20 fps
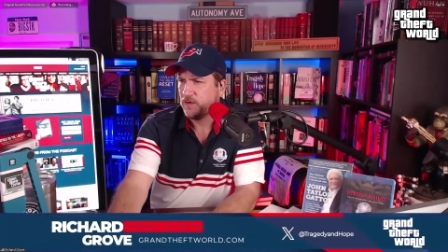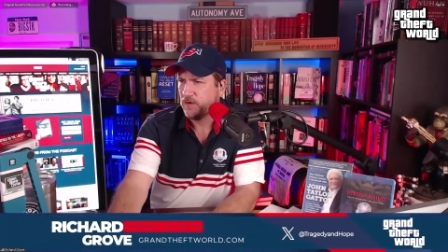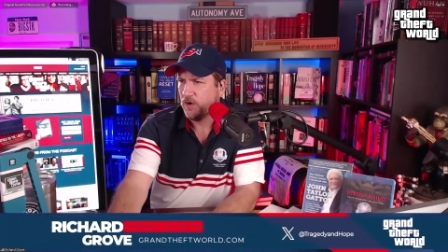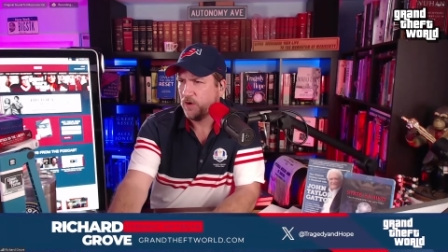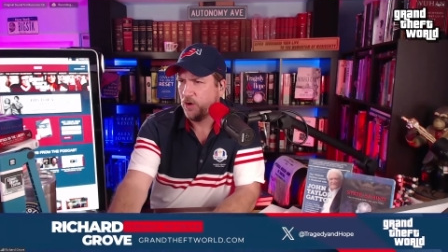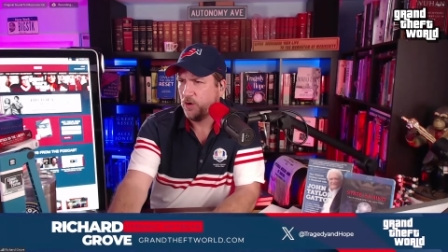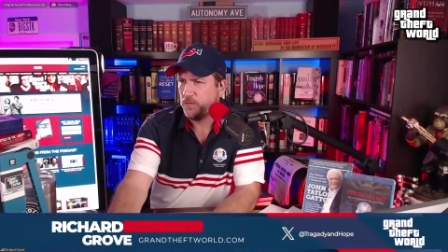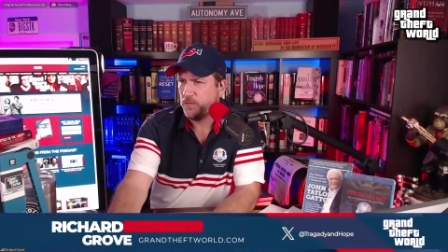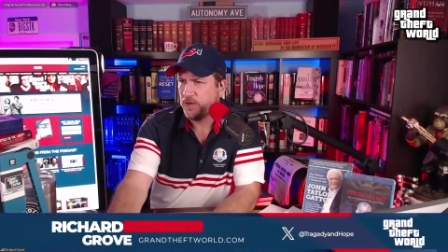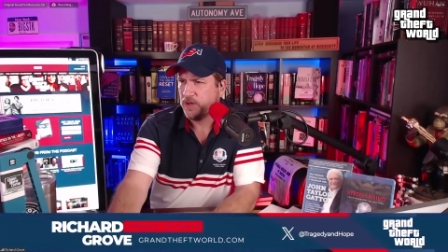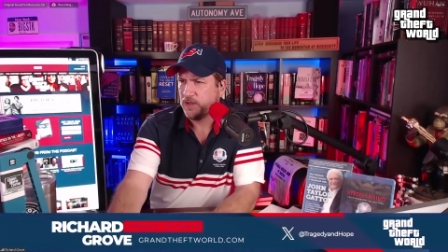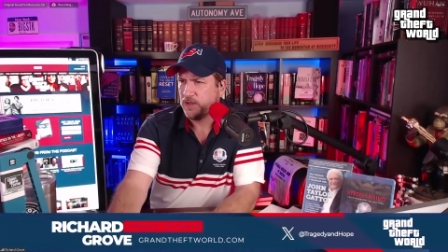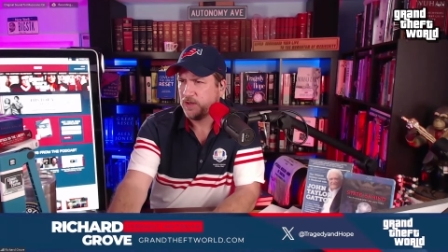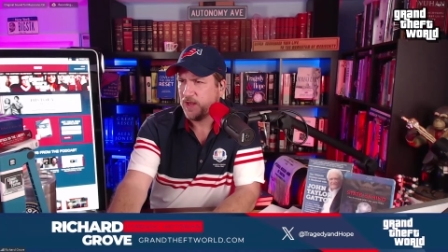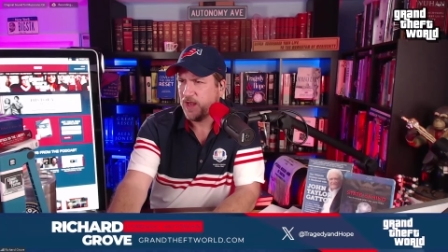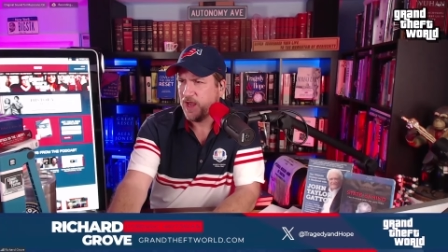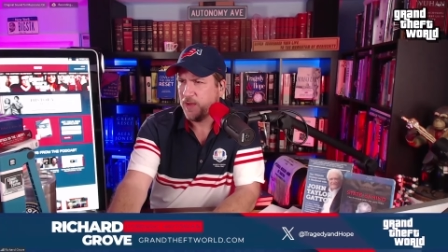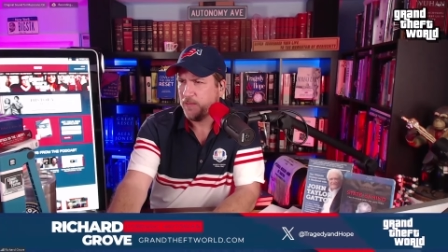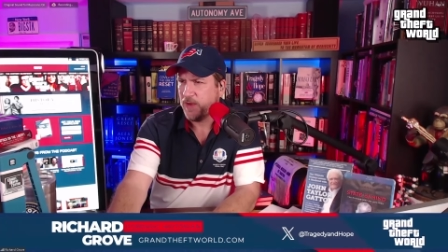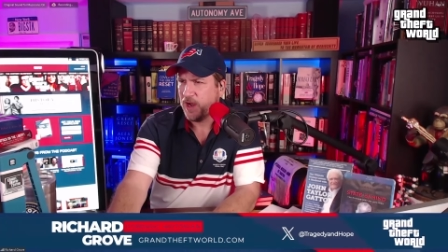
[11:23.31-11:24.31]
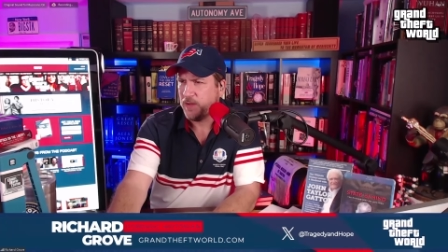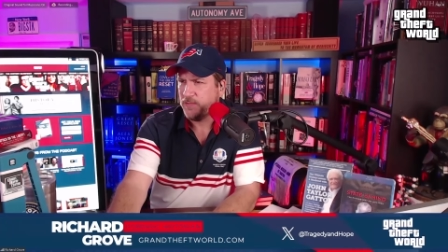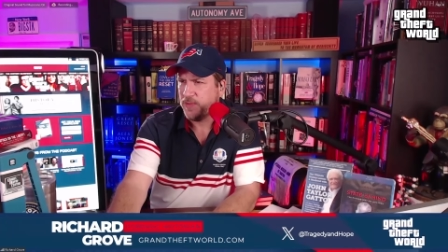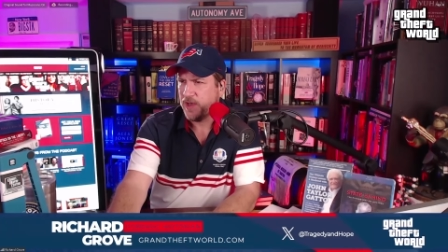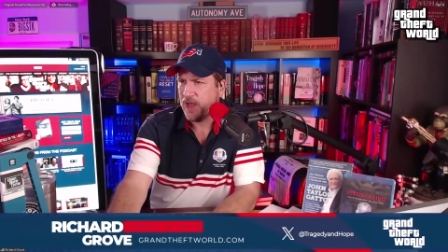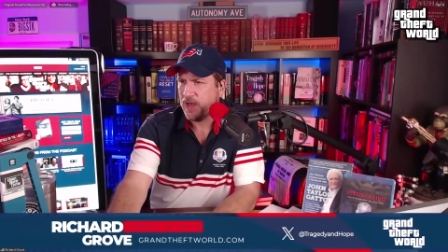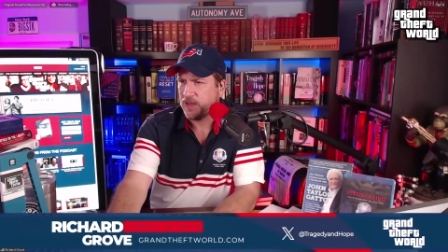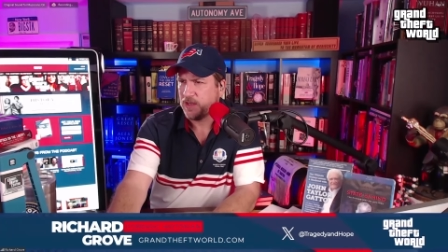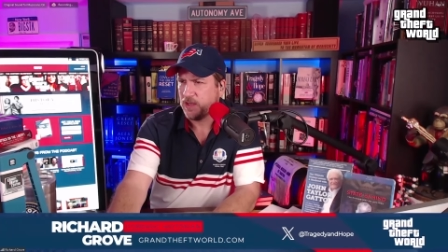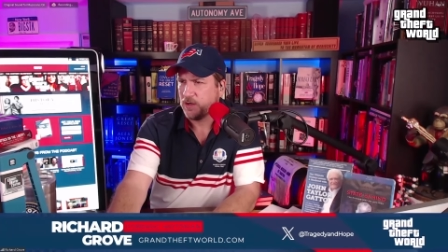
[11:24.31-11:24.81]
open at my
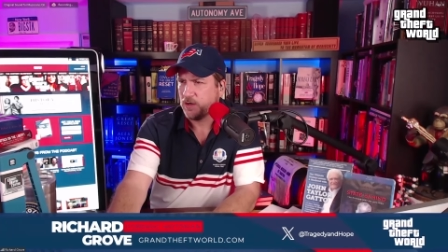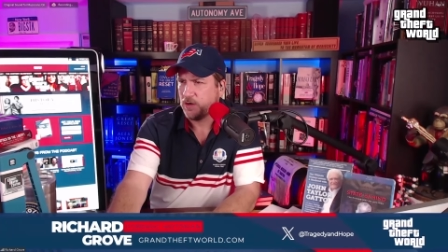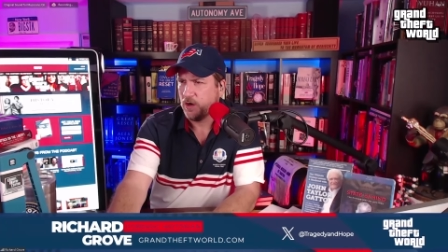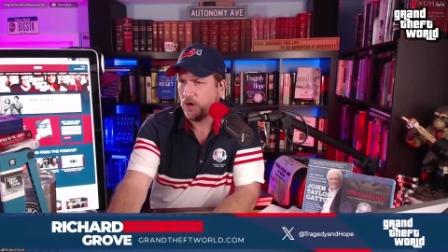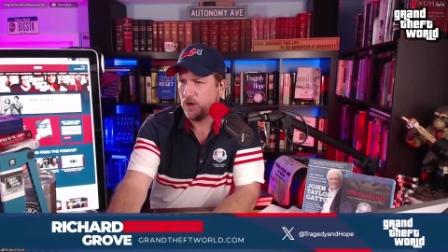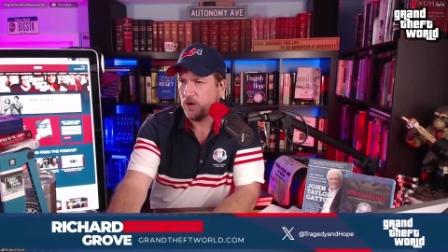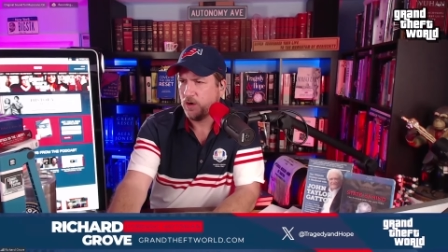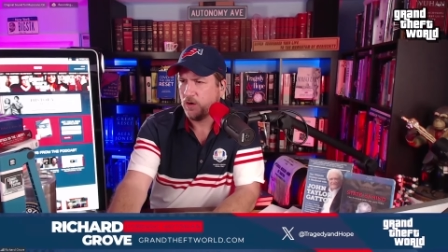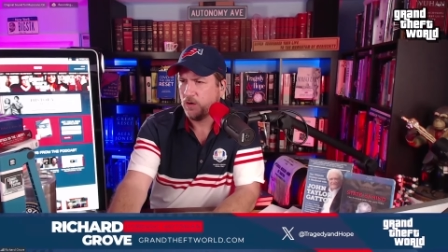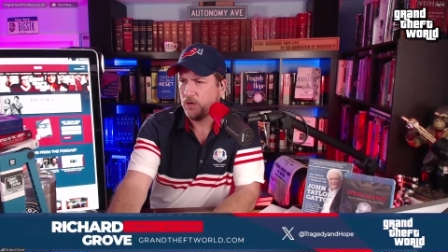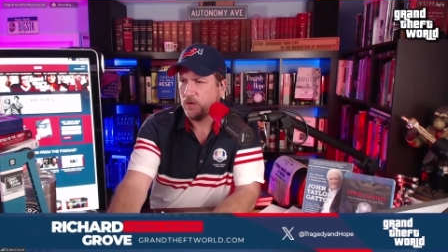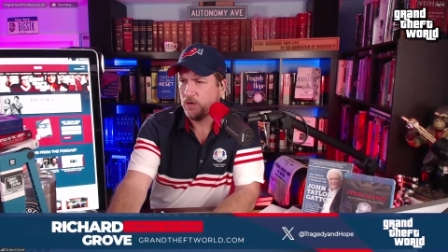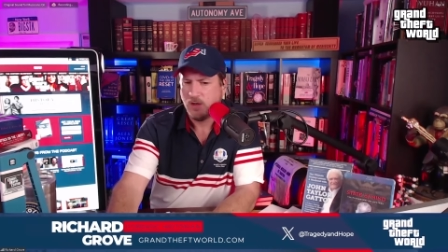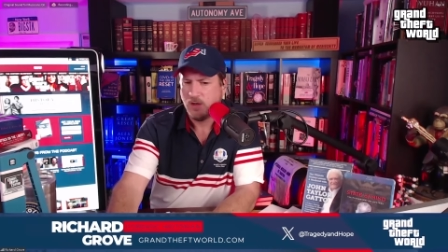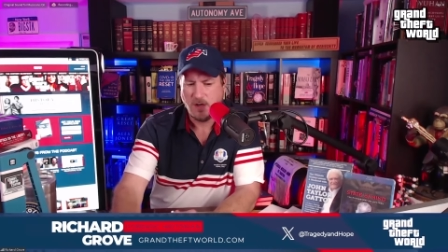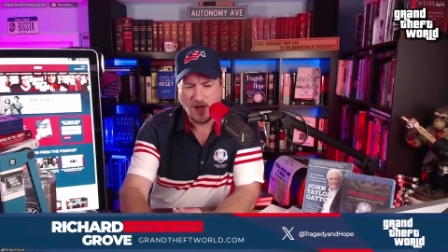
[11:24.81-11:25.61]
beck and call.